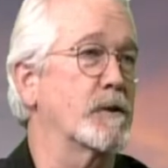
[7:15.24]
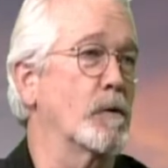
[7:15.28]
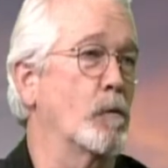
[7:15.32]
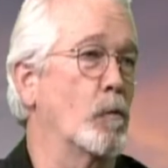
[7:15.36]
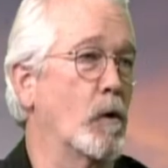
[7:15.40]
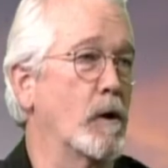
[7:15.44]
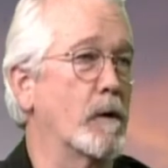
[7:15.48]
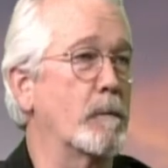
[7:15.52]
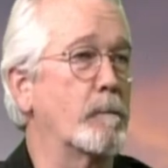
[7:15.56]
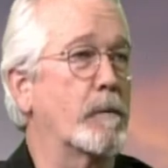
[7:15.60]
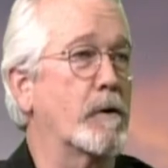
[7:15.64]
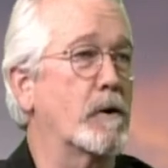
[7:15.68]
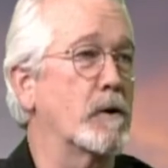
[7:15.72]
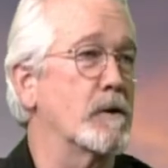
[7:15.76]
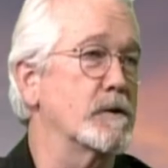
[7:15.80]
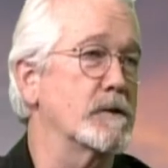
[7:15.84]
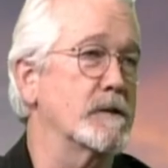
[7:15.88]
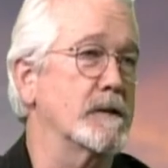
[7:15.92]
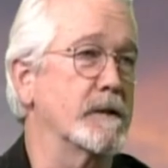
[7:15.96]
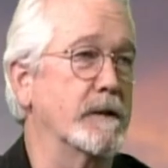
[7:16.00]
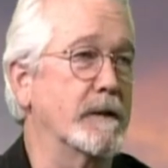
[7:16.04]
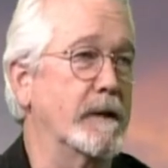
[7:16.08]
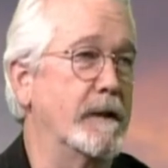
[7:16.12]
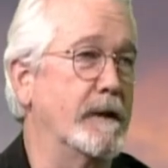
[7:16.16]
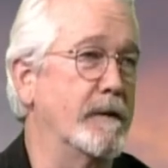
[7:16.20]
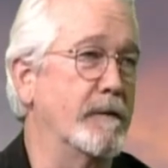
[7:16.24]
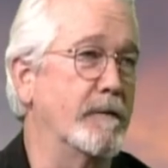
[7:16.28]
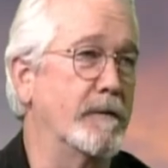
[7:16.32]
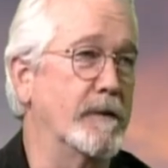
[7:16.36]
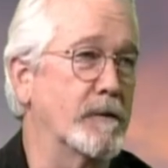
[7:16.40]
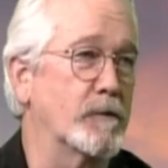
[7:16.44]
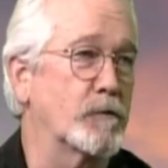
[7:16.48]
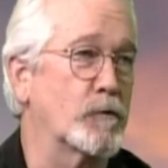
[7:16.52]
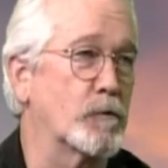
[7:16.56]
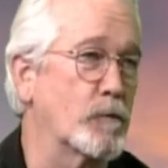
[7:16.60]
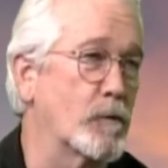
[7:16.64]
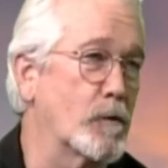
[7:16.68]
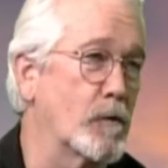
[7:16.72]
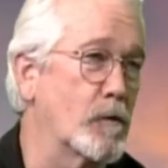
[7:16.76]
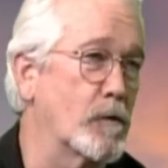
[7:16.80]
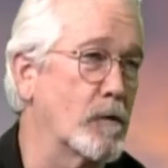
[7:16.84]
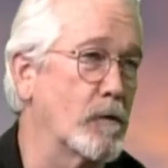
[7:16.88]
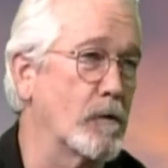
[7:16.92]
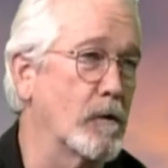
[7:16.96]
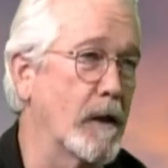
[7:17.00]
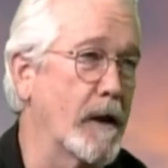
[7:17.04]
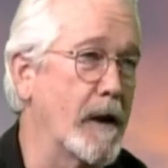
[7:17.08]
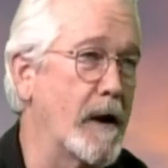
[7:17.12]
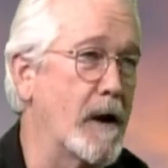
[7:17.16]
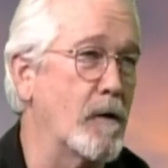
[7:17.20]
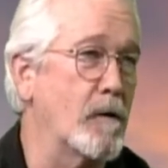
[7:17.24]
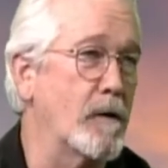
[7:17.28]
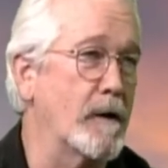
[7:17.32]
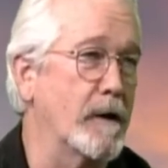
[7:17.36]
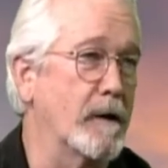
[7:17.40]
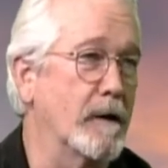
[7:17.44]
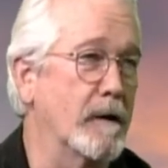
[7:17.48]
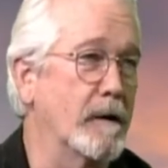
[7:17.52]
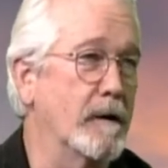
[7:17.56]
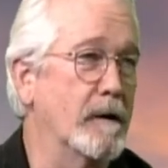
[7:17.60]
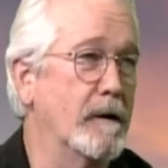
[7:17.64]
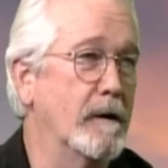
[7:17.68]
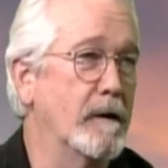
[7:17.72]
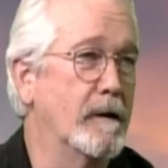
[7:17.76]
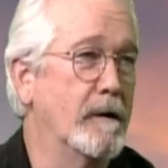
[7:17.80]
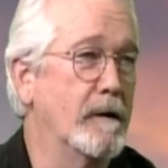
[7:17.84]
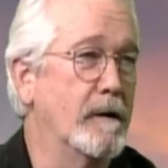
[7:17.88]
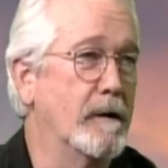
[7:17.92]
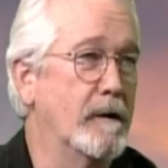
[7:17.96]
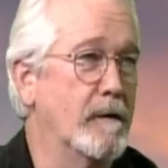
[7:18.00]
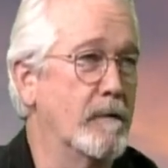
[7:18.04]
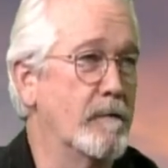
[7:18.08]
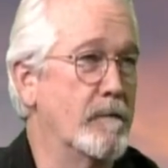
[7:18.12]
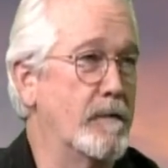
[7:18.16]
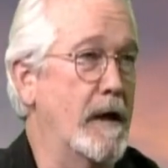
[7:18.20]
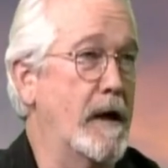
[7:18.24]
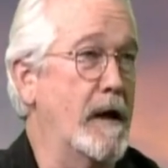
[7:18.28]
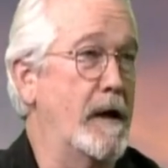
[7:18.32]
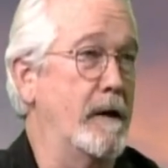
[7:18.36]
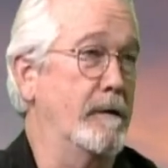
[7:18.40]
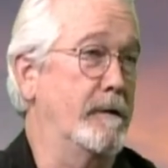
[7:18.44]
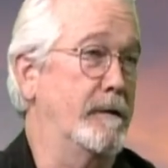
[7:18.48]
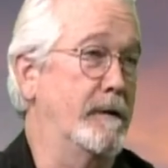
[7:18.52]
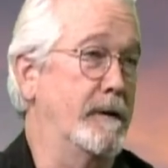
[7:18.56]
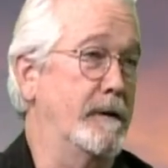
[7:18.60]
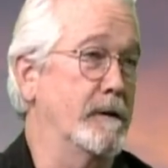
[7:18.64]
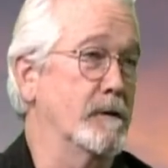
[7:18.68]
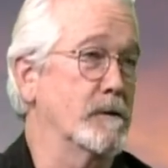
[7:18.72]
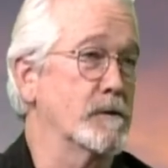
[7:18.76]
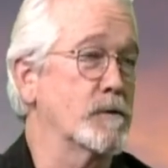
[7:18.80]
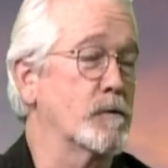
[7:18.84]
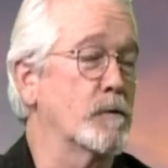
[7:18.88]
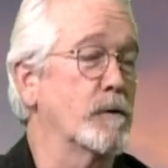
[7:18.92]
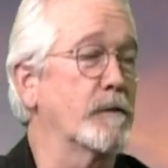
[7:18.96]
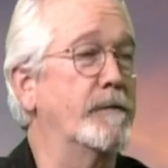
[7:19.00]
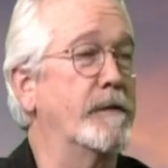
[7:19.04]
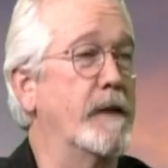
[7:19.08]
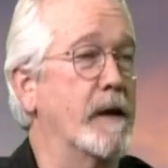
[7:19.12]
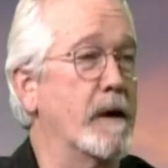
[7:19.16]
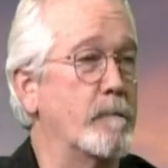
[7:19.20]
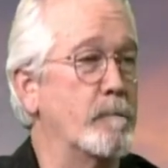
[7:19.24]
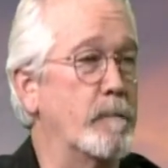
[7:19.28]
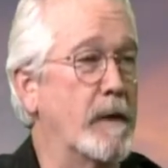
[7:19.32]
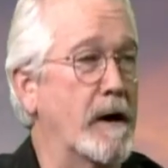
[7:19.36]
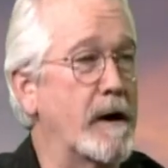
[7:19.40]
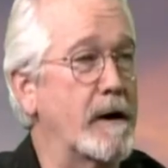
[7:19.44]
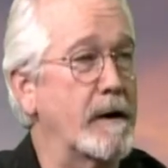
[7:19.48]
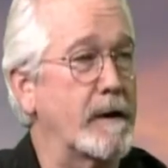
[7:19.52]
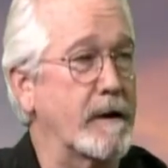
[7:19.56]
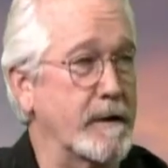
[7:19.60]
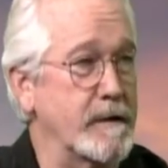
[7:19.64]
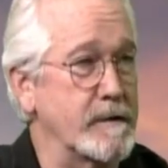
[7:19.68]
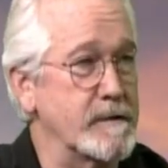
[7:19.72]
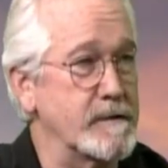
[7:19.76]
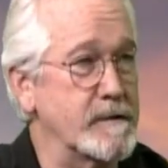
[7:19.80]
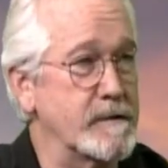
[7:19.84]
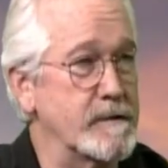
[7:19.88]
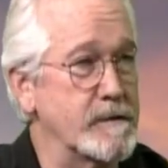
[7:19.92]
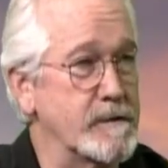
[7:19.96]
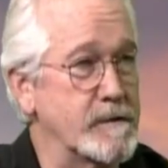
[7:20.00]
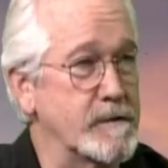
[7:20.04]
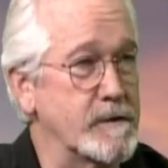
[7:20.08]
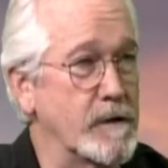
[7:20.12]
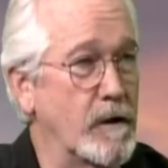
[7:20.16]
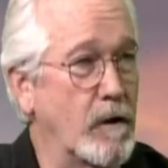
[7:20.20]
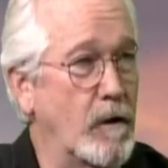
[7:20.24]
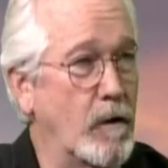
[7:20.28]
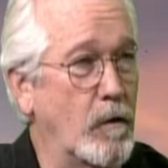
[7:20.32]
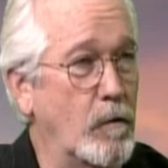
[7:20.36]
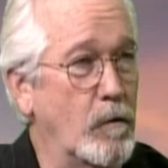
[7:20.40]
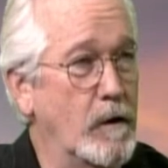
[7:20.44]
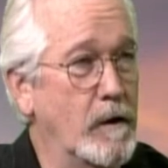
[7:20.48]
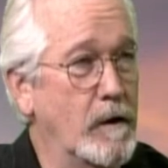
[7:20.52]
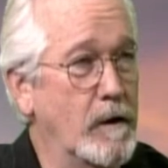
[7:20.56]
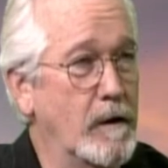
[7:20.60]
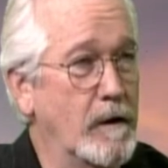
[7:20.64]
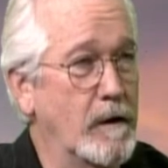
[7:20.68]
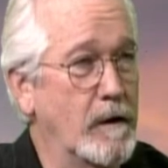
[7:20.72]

the one person in this rural area that deals with dead bodies. So